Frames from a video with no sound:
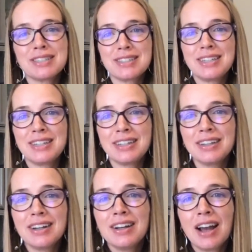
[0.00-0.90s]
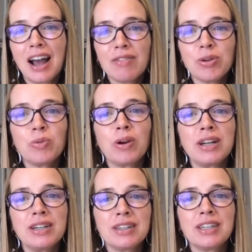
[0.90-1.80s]
to see
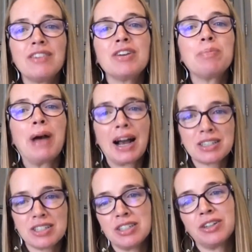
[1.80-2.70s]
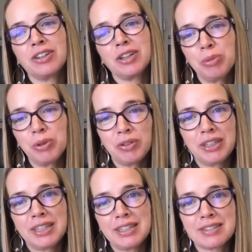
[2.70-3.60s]
everyone giving back to their
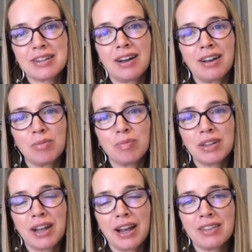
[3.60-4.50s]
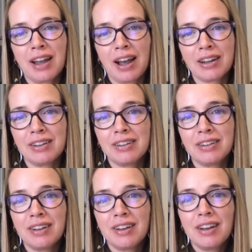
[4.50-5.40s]
communities like that.
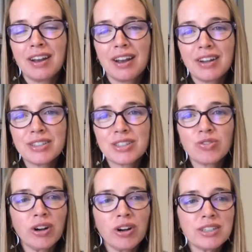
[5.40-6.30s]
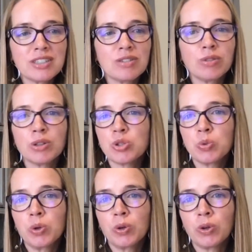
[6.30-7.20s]
And as far as the
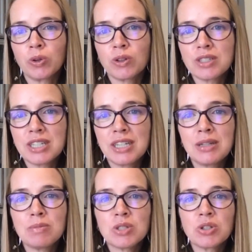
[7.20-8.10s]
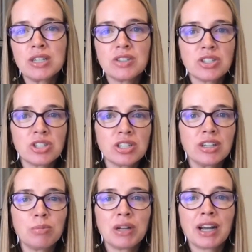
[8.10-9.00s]
virtual teams
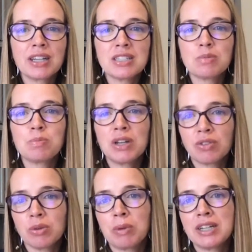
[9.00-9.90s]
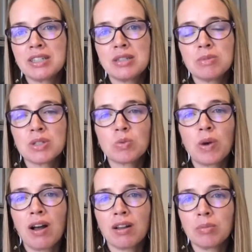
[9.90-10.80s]
transition, I mean, I can speak for my team as
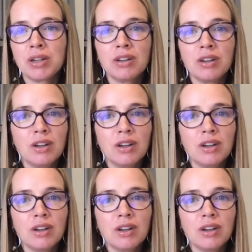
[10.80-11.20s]
well. I mean,